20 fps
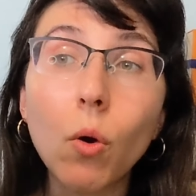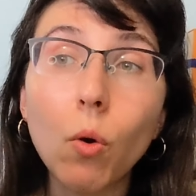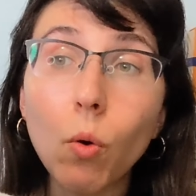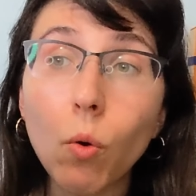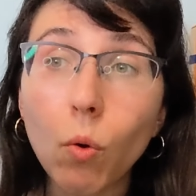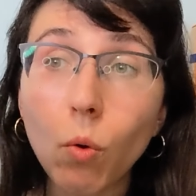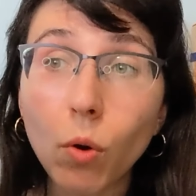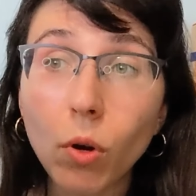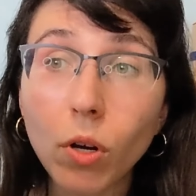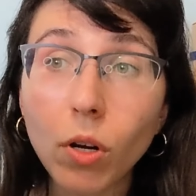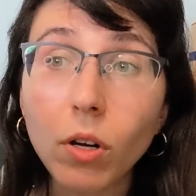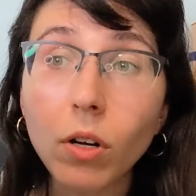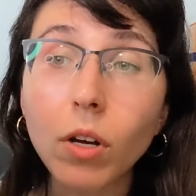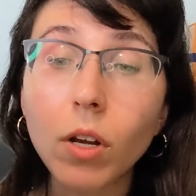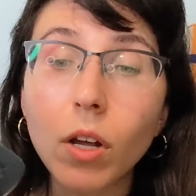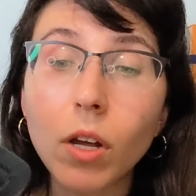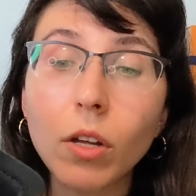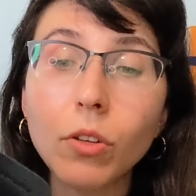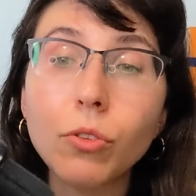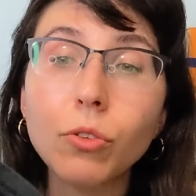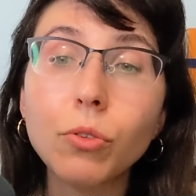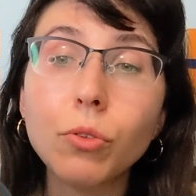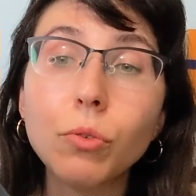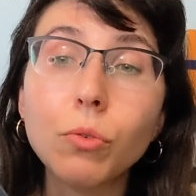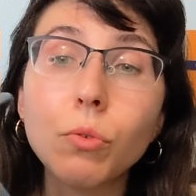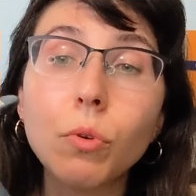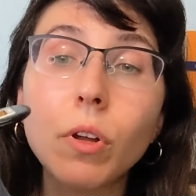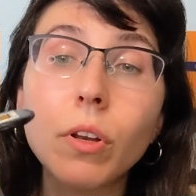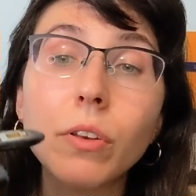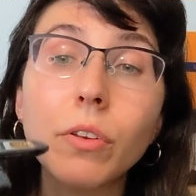or
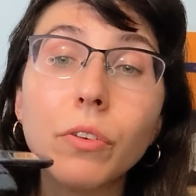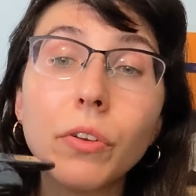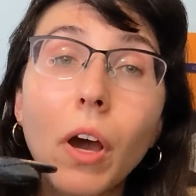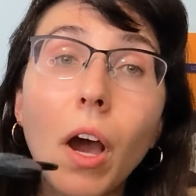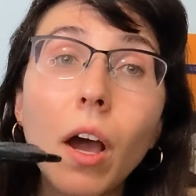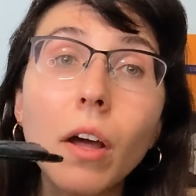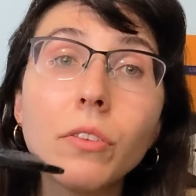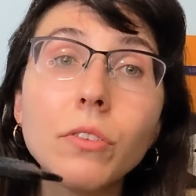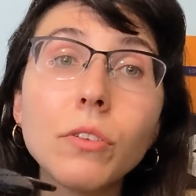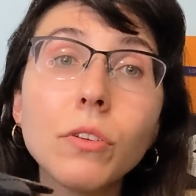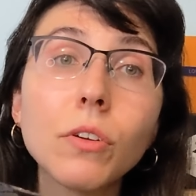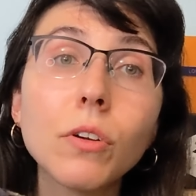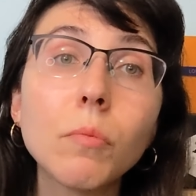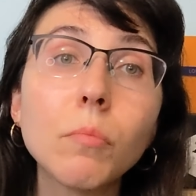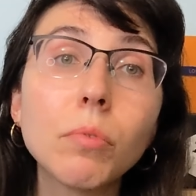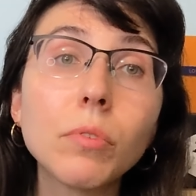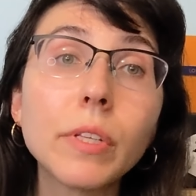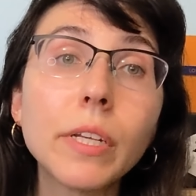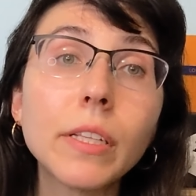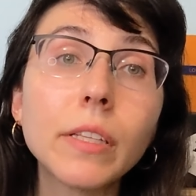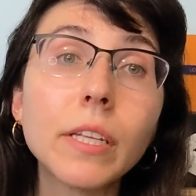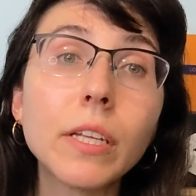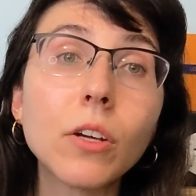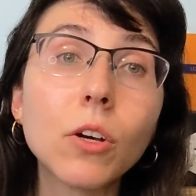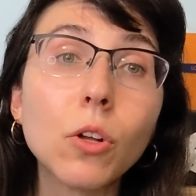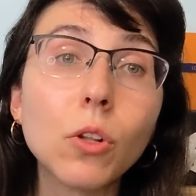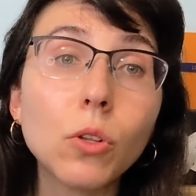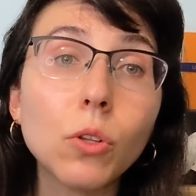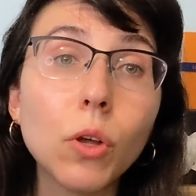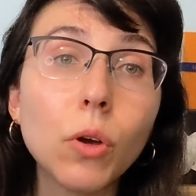to not completely
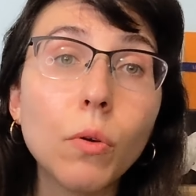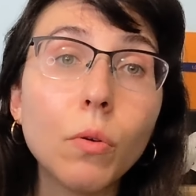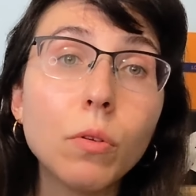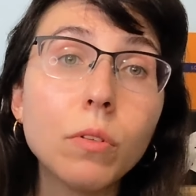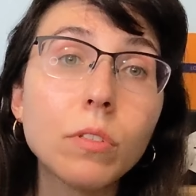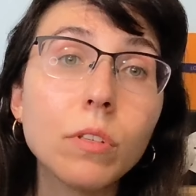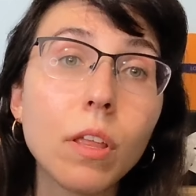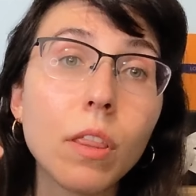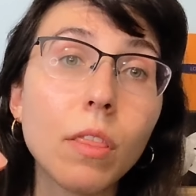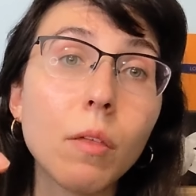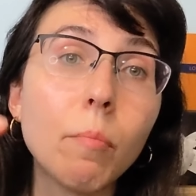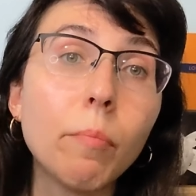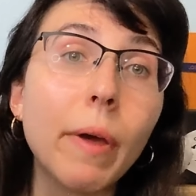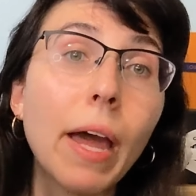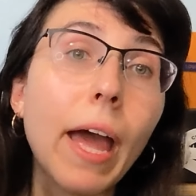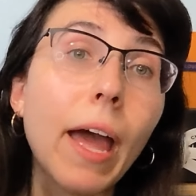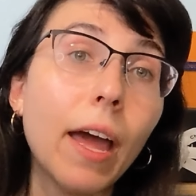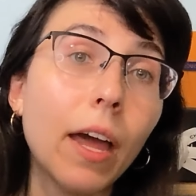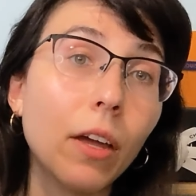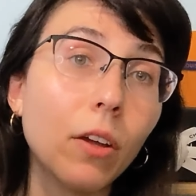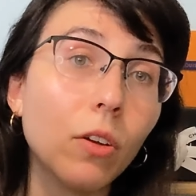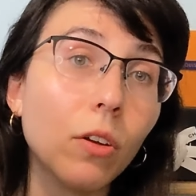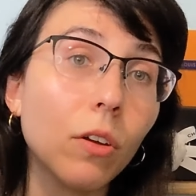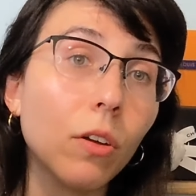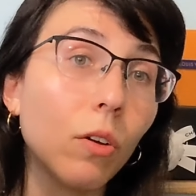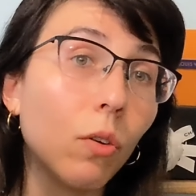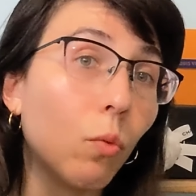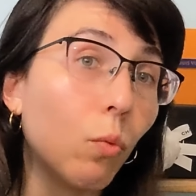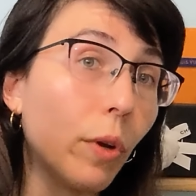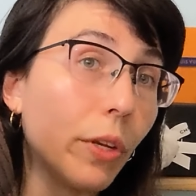close the bag
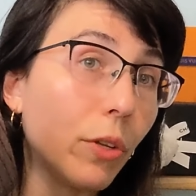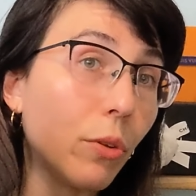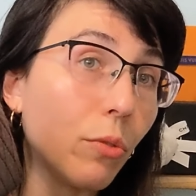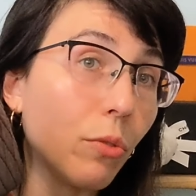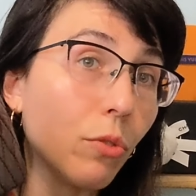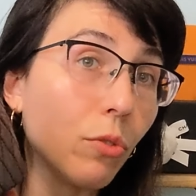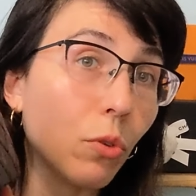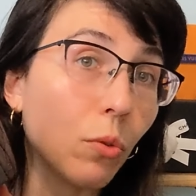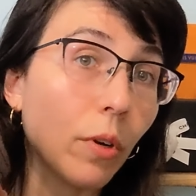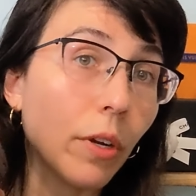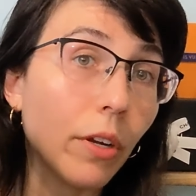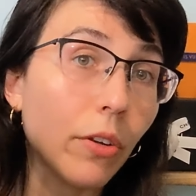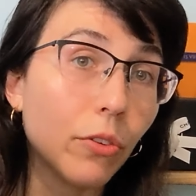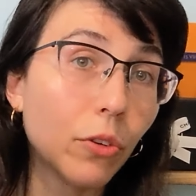when you store it.